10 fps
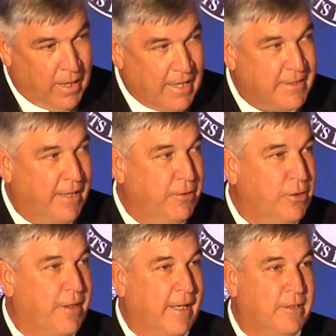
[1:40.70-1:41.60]
I said,
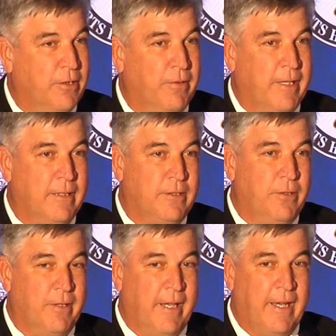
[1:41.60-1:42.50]
you think two, th
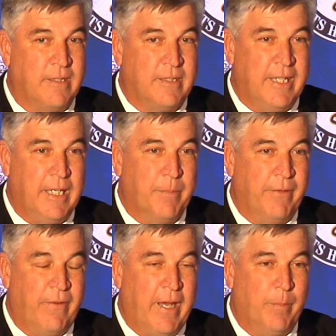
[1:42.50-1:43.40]
two things, team
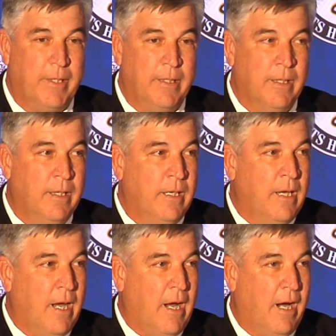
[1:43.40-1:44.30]
and family.
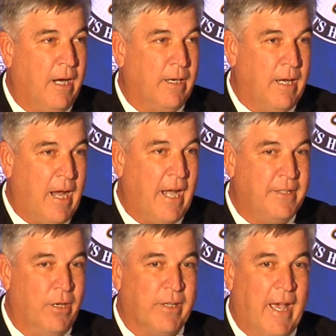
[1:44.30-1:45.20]
Uh, our
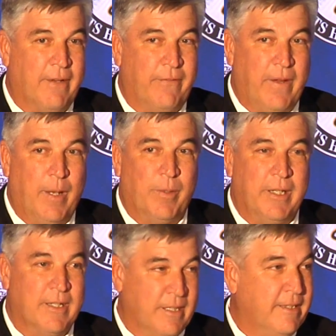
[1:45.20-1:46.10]
Delgado
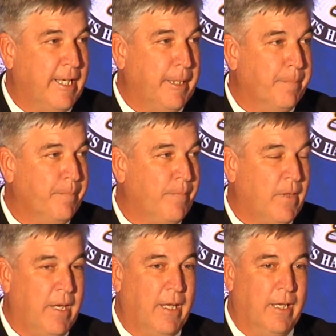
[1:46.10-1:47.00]
family is a team.
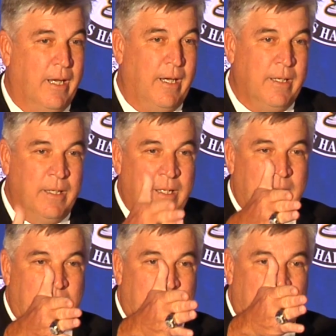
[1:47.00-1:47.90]
And our
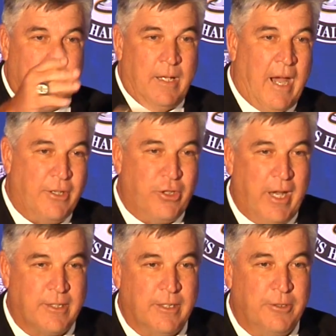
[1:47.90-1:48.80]
uh,
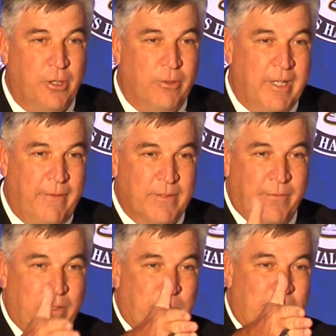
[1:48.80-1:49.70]
Chancellor, Joan Davis,
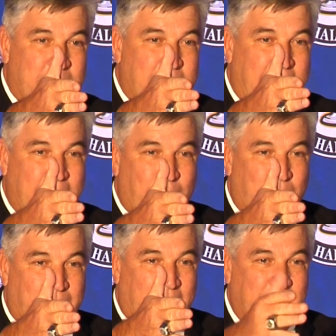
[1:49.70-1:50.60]
if you'd please stand, I
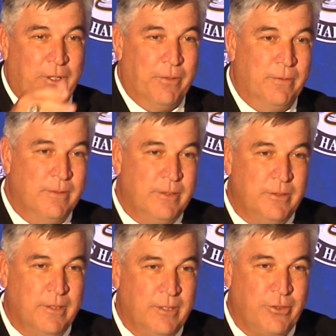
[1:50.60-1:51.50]
want to thank you.
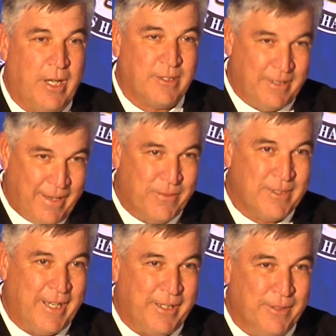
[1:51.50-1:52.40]
Chancellor
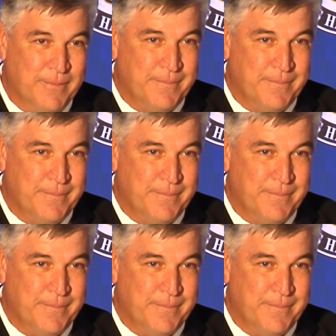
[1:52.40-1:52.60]
Davis, thank you.